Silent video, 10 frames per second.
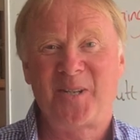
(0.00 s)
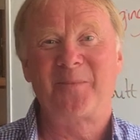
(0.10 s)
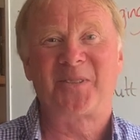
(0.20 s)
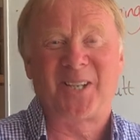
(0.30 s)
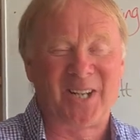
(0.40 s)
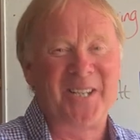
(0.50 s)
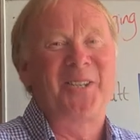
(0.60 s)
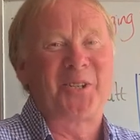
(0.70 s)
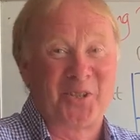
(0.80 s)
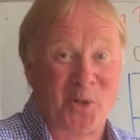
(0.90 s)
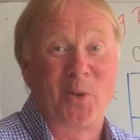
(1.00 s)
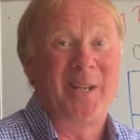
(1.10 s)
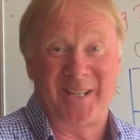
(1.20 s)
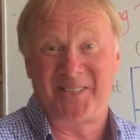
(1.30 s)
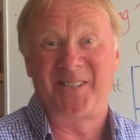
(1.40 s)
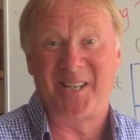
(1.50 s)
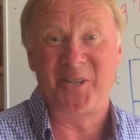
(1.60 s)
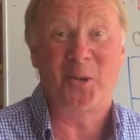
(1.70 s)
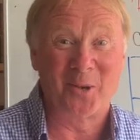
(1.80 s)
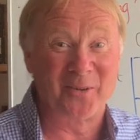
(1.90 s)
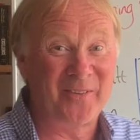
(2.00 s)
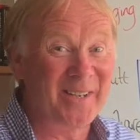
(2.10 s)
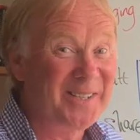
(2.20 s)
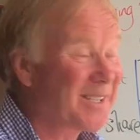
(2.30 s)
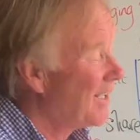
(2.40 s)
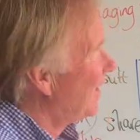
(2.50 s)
who comes to clean the toilets in your office